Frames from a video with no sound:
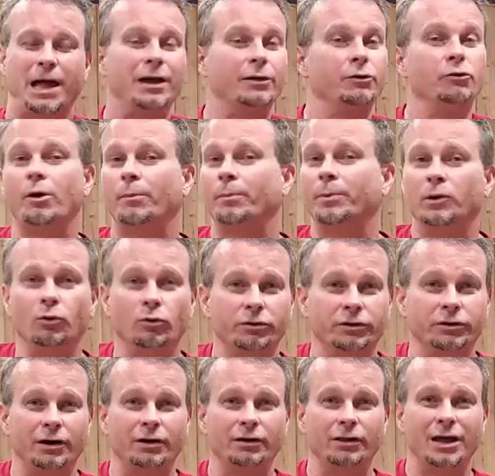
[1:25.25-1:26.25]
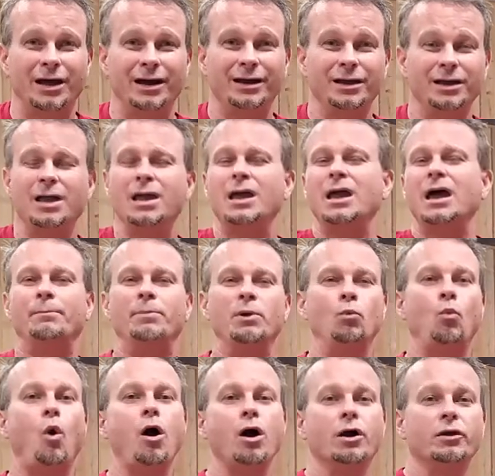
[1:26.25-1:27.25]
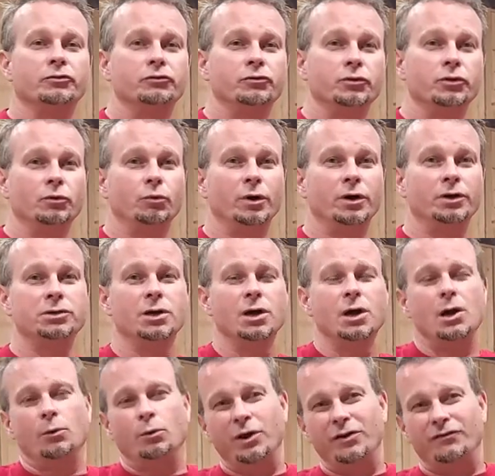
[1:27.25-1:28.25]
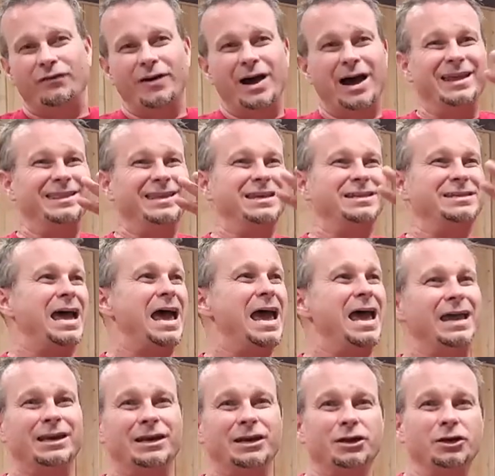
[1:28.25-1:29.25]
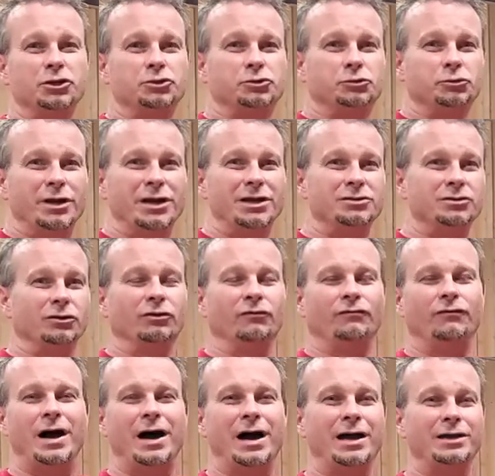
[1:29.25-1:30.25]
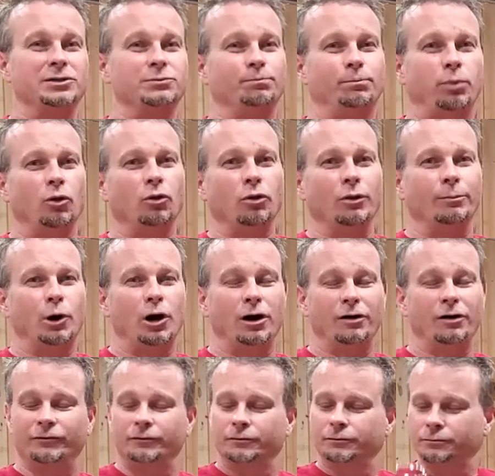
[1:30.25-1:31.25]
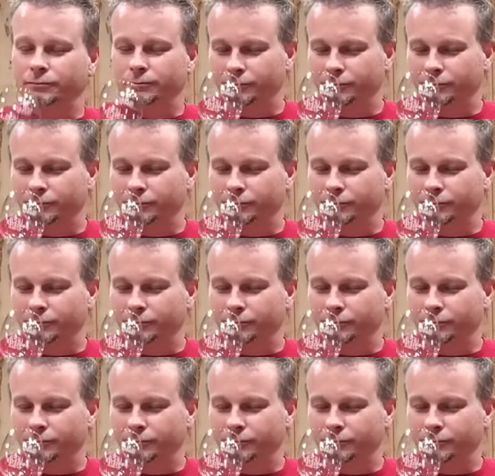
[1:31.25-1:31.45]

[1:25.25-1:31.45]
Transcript: I grew up in North Carolina, be walking through the woods, we'd find these hanging in the trees on the vines, pull them off.